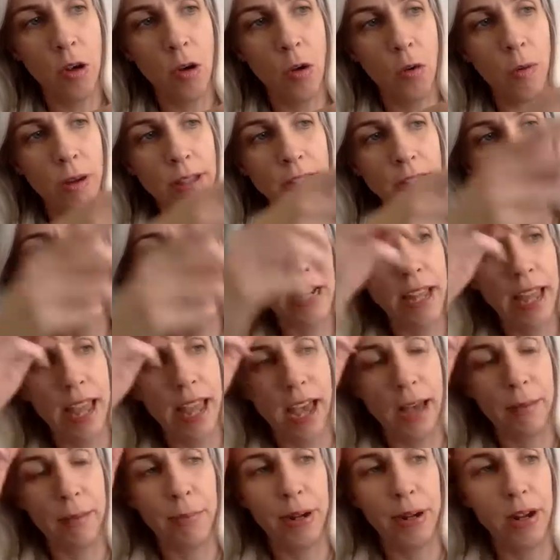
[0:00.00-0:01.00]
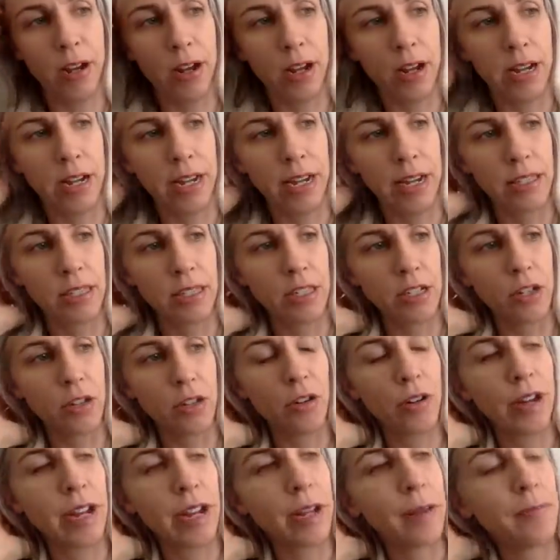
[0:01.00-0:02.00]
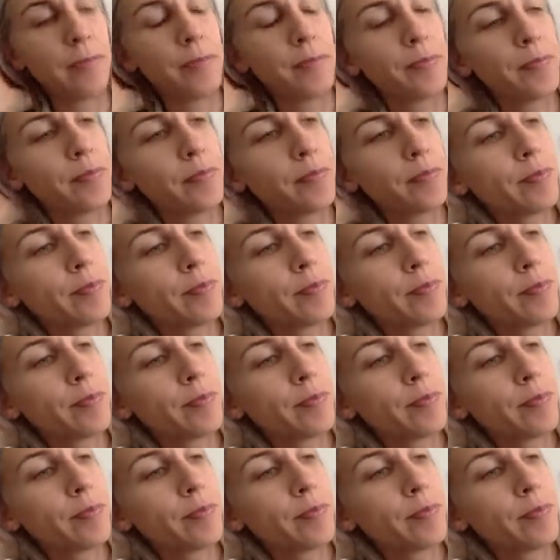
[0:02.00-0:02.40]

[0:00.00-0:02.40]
what's going to happen on Instagram